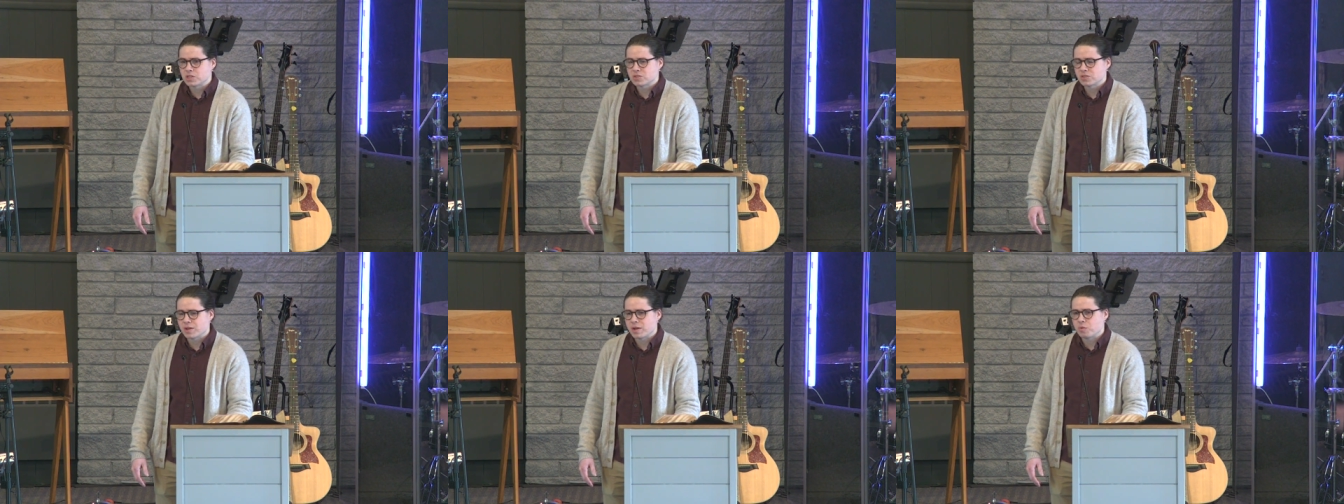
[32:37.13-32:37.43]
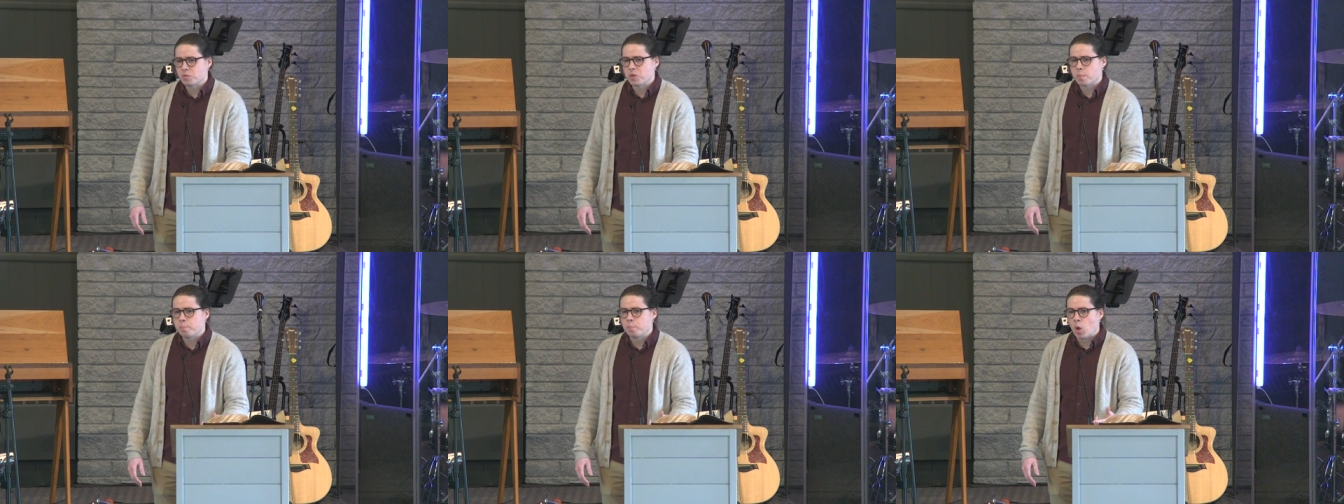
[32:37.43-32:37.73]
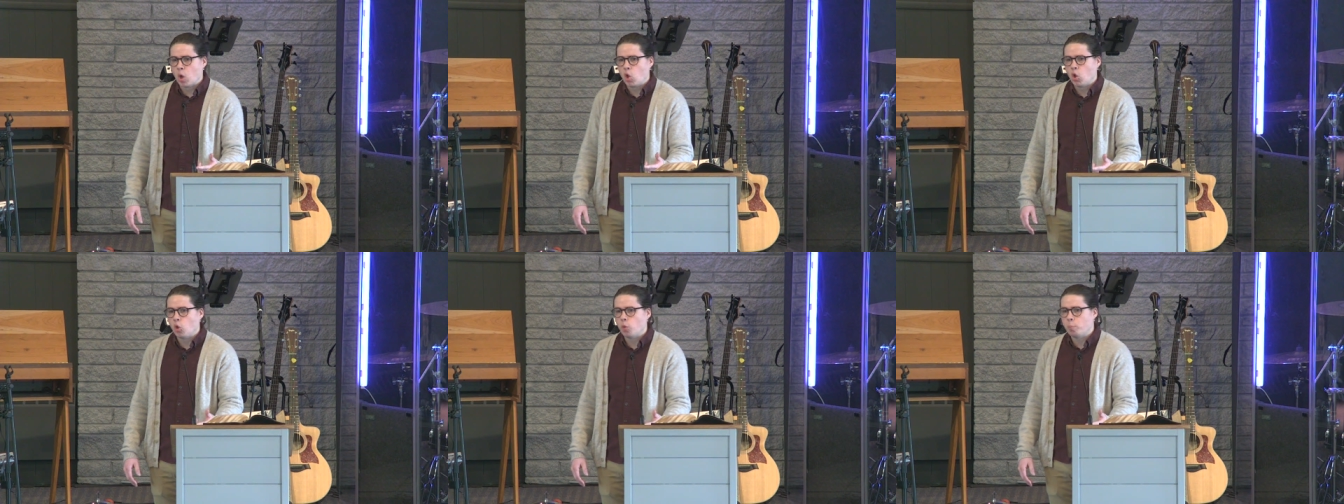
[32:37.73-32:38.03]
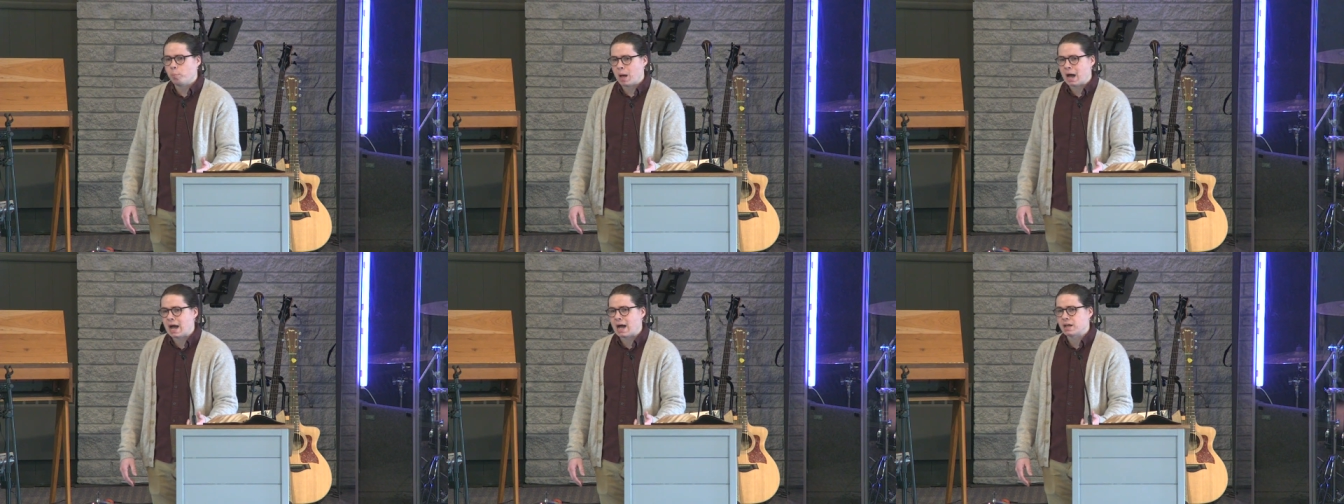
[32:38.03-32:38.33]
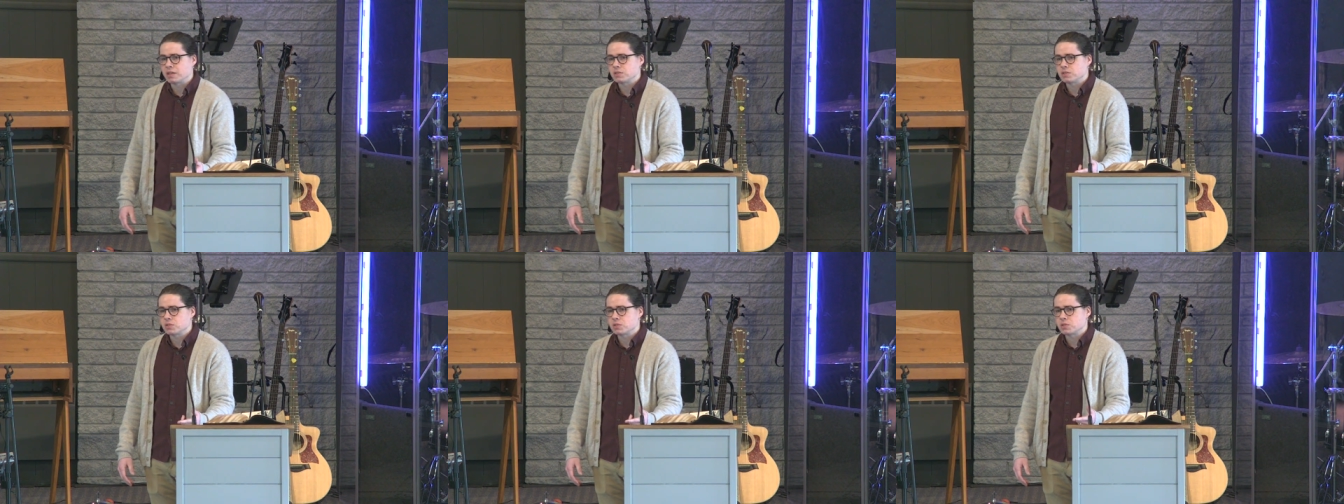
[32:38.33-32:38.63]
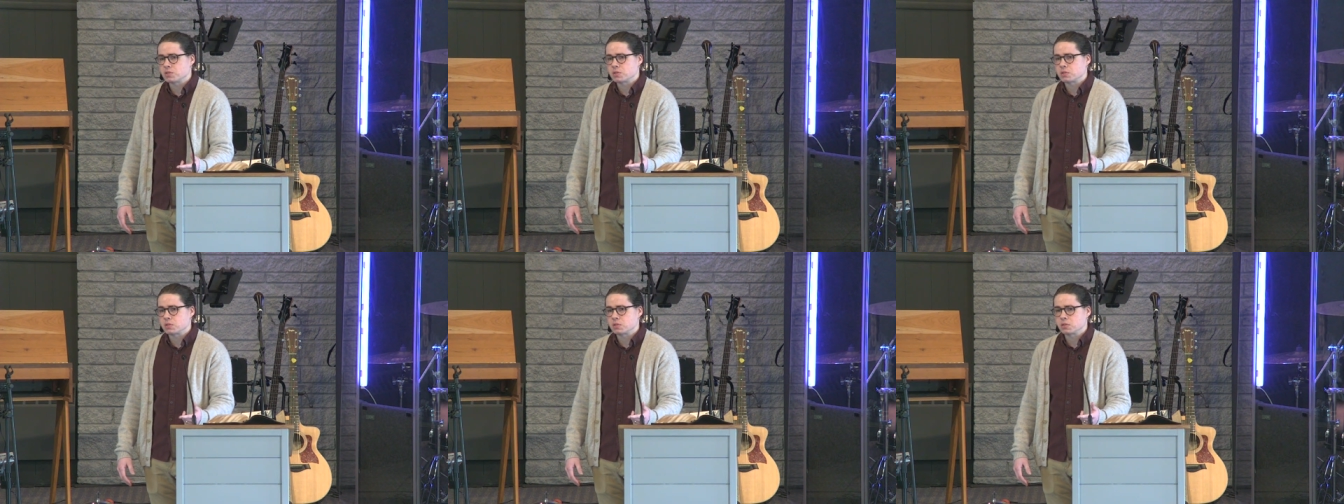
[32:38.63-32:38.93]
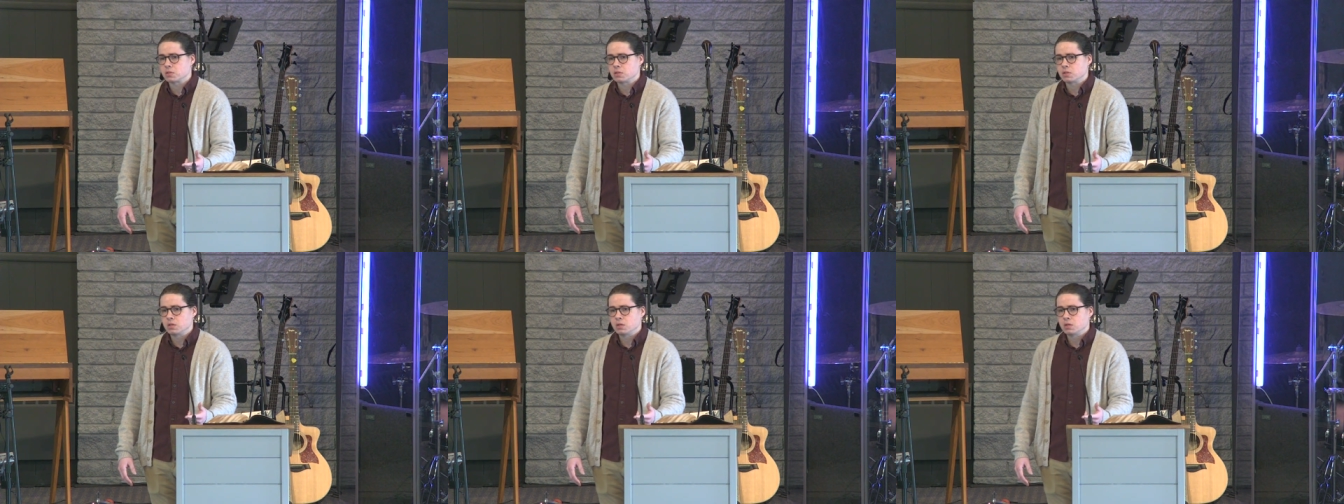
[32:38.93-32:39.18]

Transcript: Like the Pol Pots